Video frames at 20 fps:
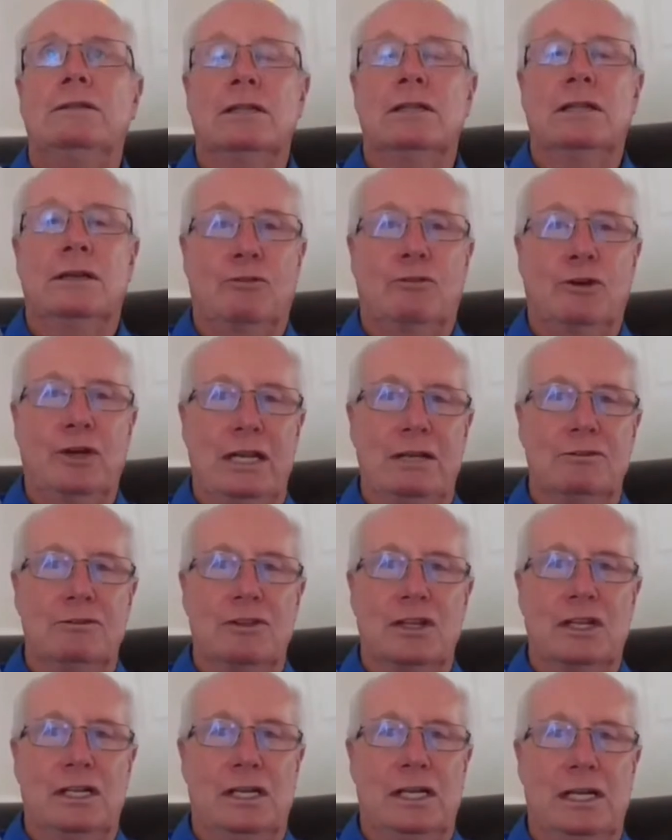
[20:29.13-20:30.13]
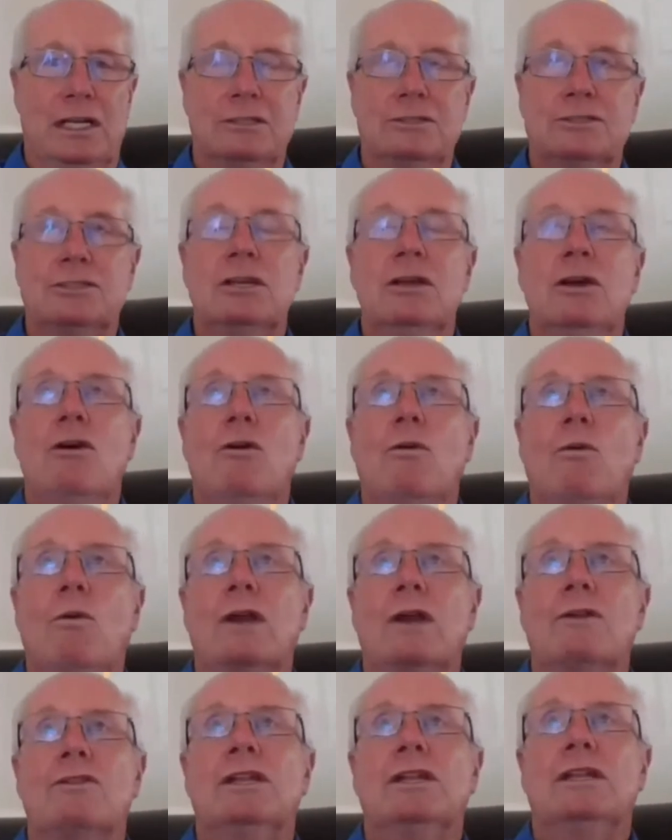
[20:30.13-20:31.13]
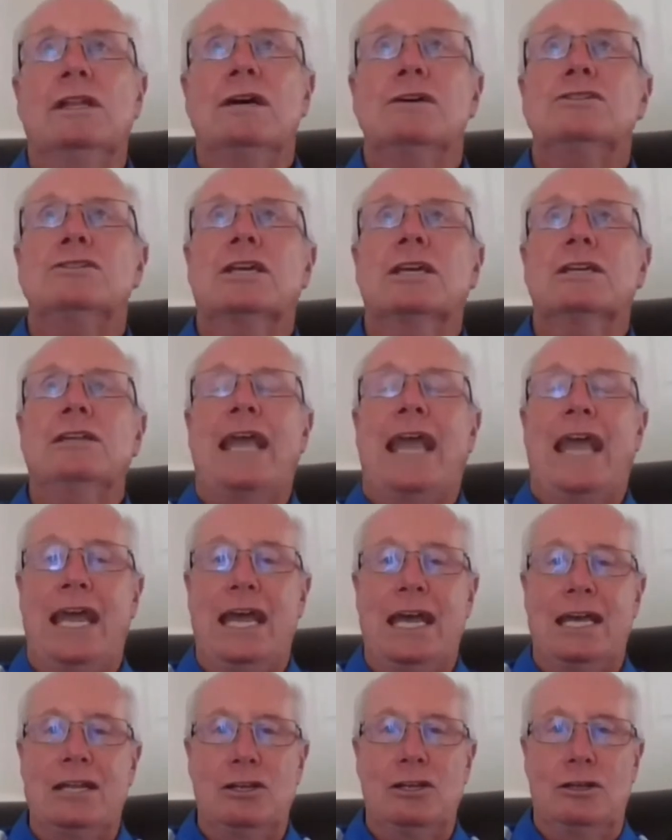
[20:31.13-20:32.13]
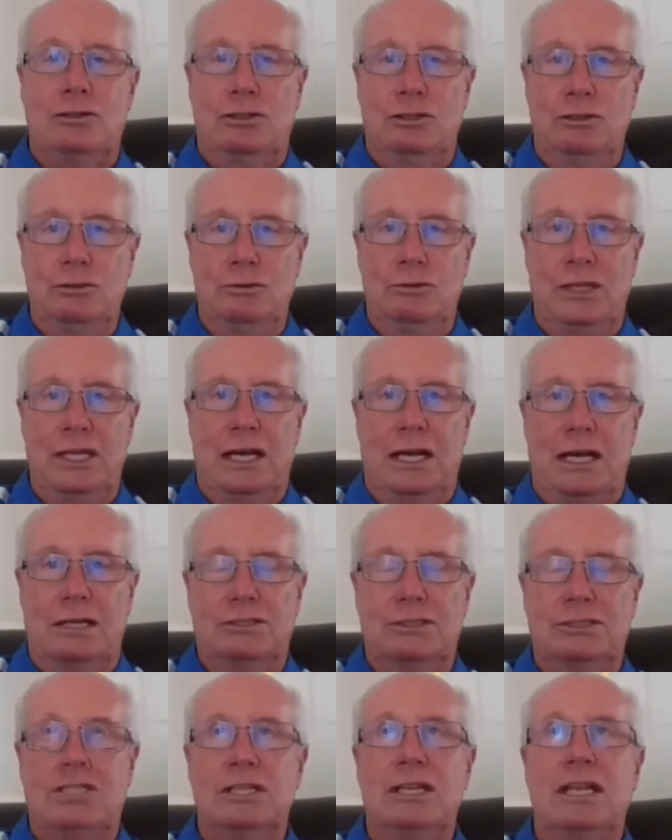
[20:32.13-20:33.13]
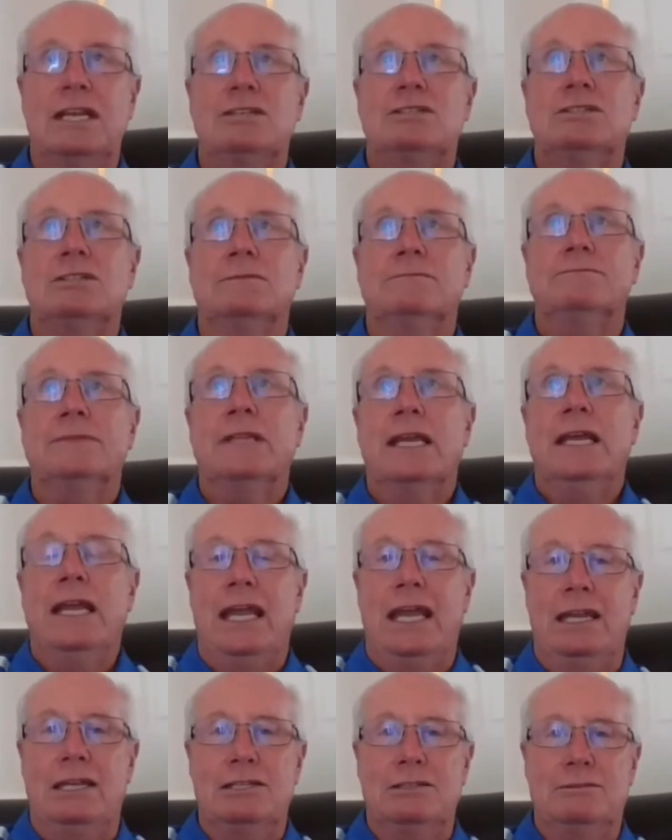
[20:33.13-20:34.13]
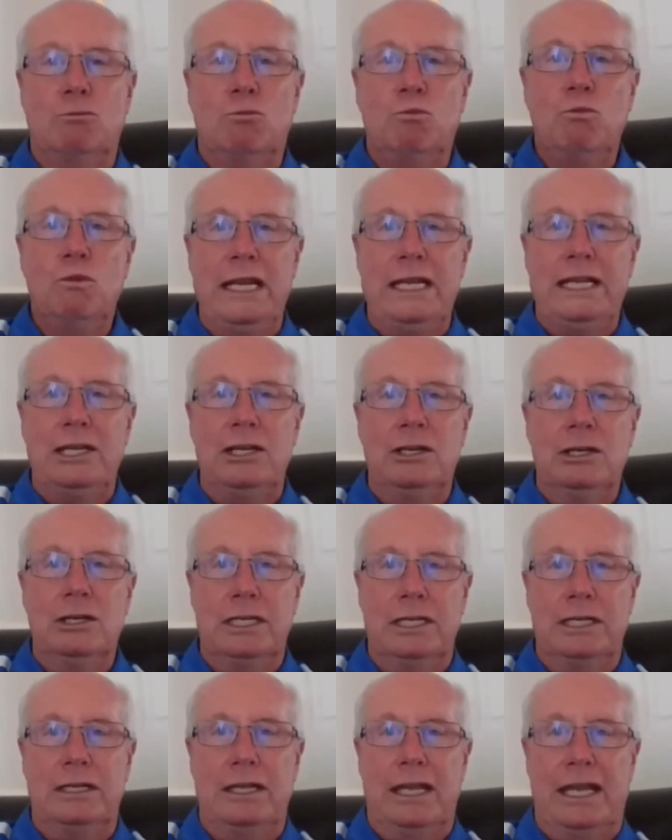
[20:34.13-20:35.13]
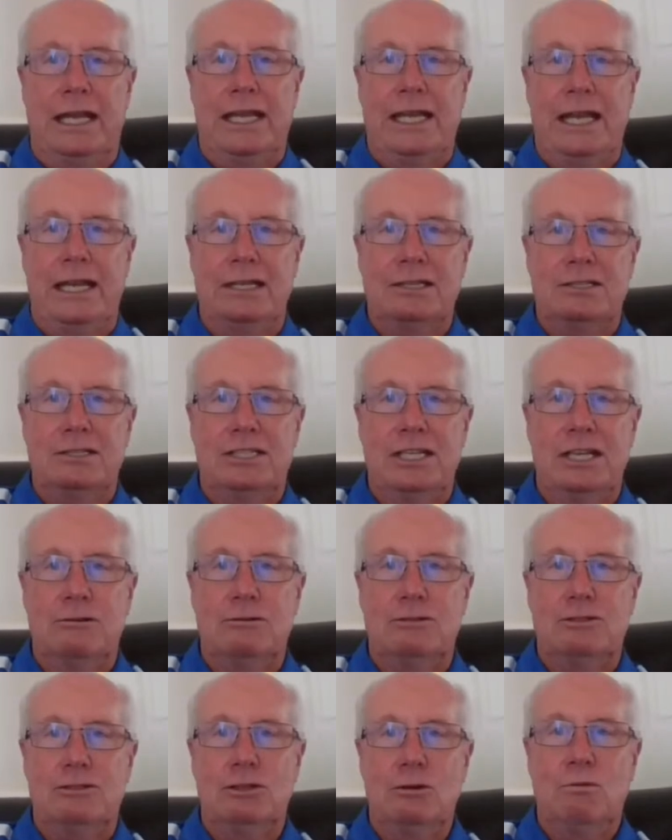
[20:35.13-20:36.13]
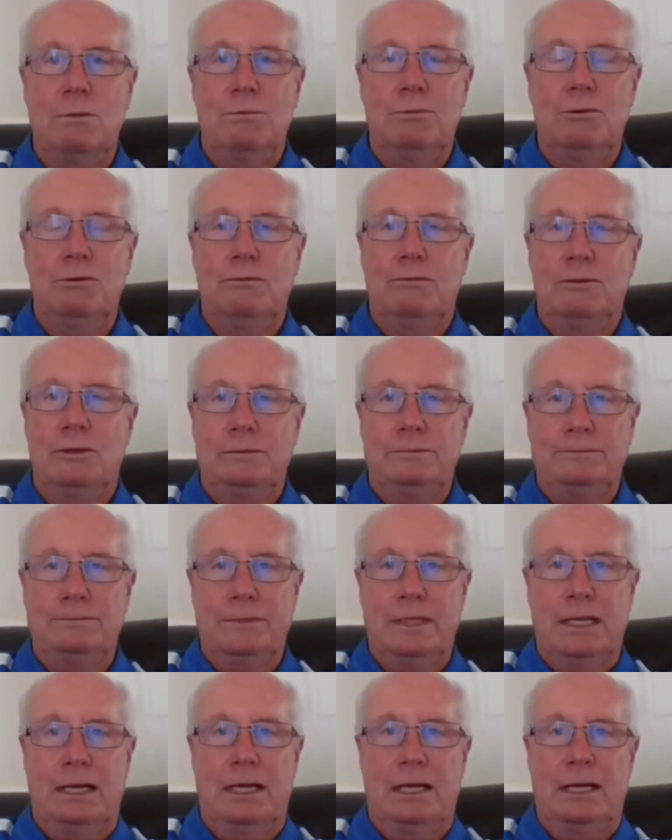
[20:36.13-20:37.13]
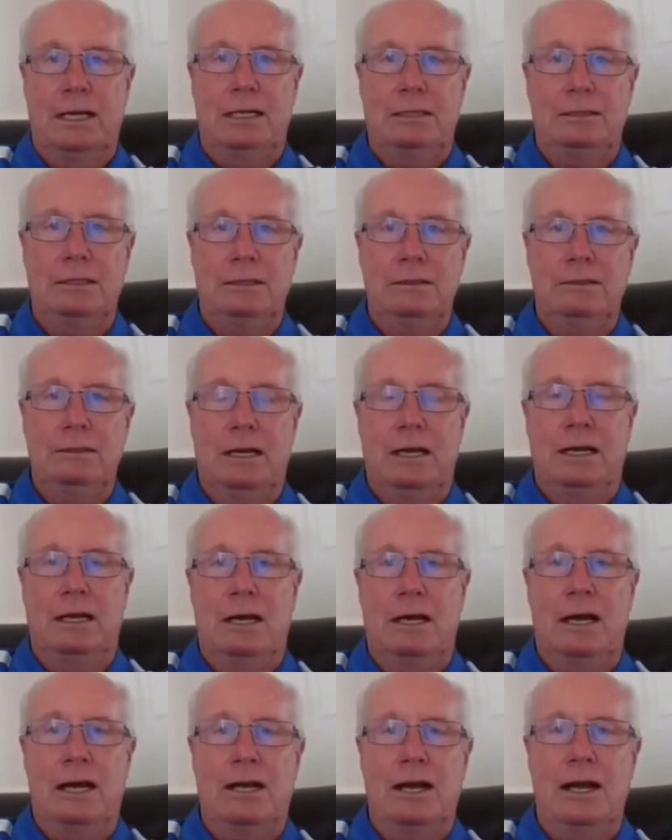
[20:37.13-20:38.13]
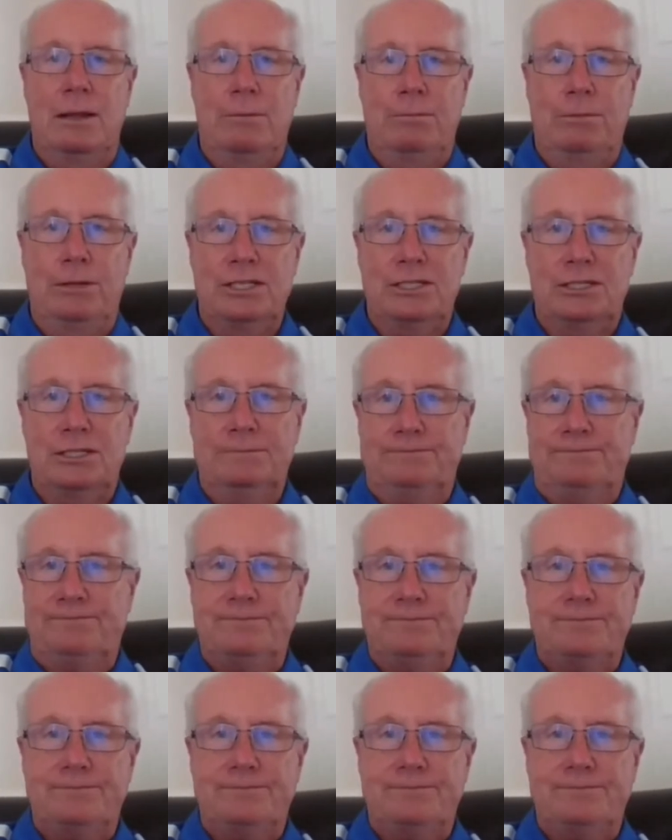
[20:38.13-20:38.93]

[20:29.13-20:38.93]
delivery into the lungs, where the lungs can add to the oxygenation. It is really good at getting CO2 removal accomplished.